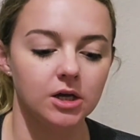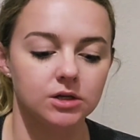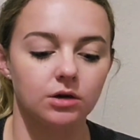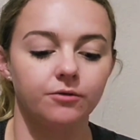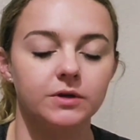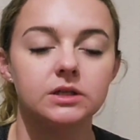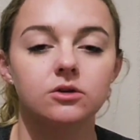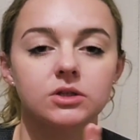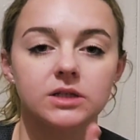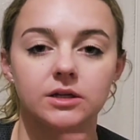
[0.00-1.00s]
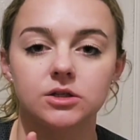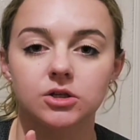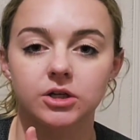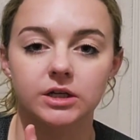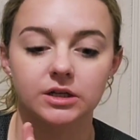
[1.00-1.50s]
So physical
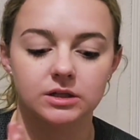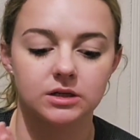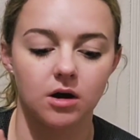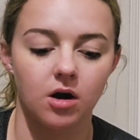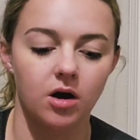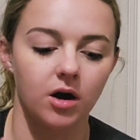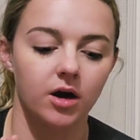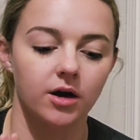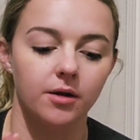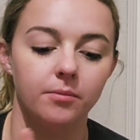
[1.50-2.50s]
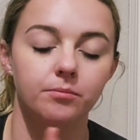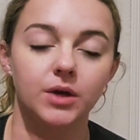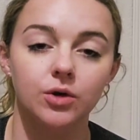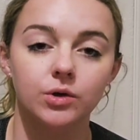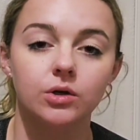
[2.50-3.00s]
sunscreens are
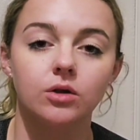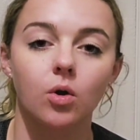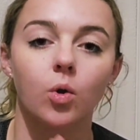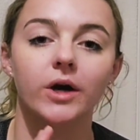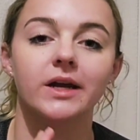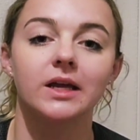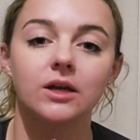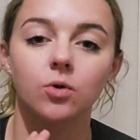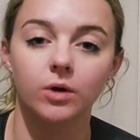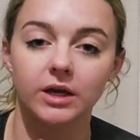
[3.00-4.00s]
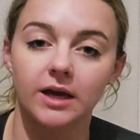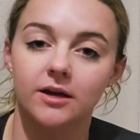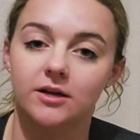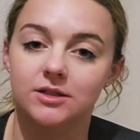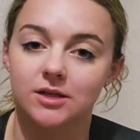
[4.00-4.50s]
mineral or
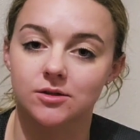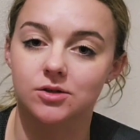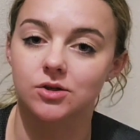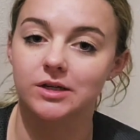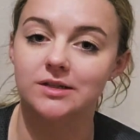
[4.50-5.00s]
inorganic sunscreens,